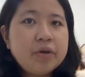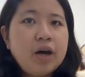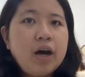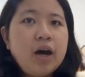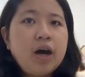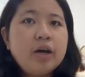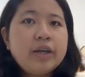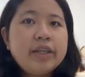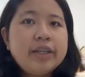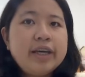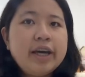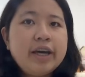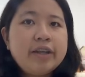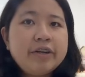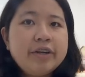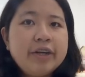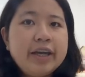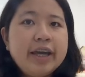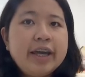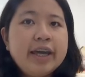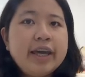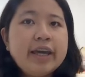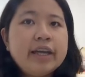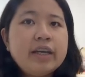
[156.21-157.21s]
On the other
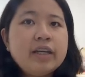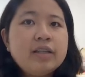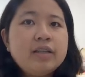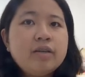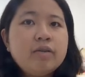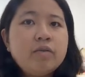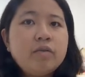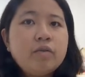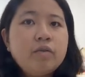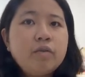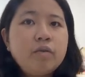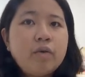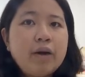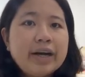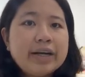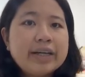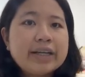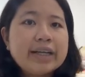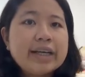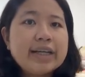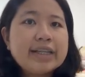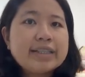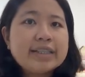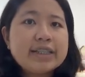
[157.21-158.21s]
hand, right
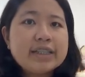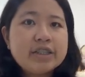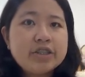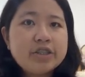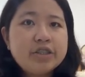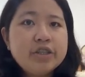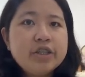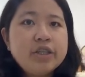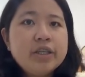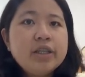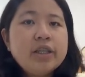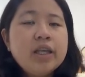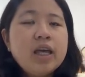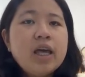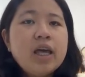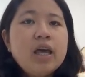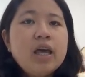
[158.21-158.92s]
ascension